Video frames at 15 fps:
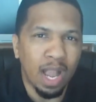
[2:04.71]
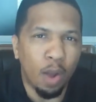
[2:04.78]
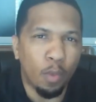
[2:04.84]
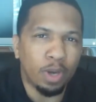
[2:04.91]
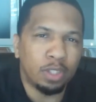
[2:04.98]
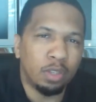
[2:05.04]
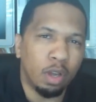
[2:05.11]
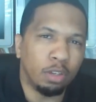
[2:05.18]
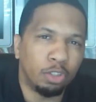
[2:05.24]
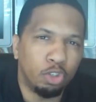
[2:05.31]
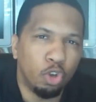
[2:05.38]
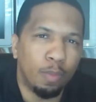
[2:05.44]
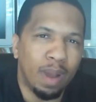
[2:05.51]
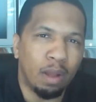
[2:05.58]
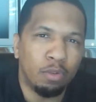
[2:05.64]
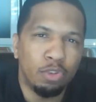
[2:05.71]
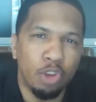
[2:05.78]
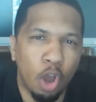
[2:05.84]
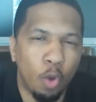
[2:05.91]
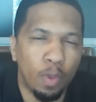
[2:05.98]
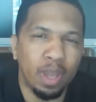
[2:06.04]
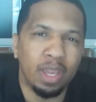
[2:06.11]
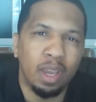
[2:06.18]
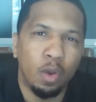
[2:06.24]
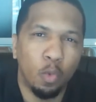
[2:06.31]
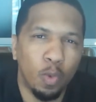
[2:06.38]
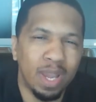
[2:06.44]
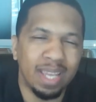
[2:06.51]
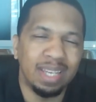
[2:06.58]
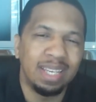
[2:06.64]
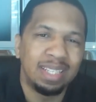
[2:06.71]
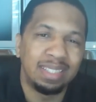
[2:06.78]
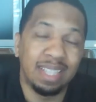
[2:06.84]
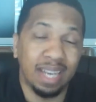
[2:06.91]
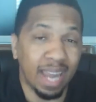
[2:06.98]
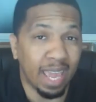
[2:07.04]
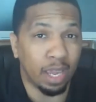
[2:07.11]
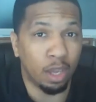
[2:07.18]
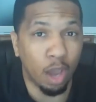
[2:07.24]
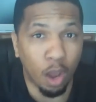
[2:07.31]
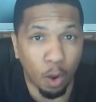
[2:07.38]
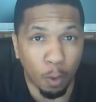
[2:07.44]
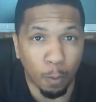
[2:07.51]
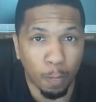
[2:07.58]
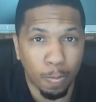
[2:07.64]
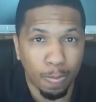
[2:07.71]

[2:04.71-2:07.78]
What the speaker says: I want to talk to you about knowing when to let go.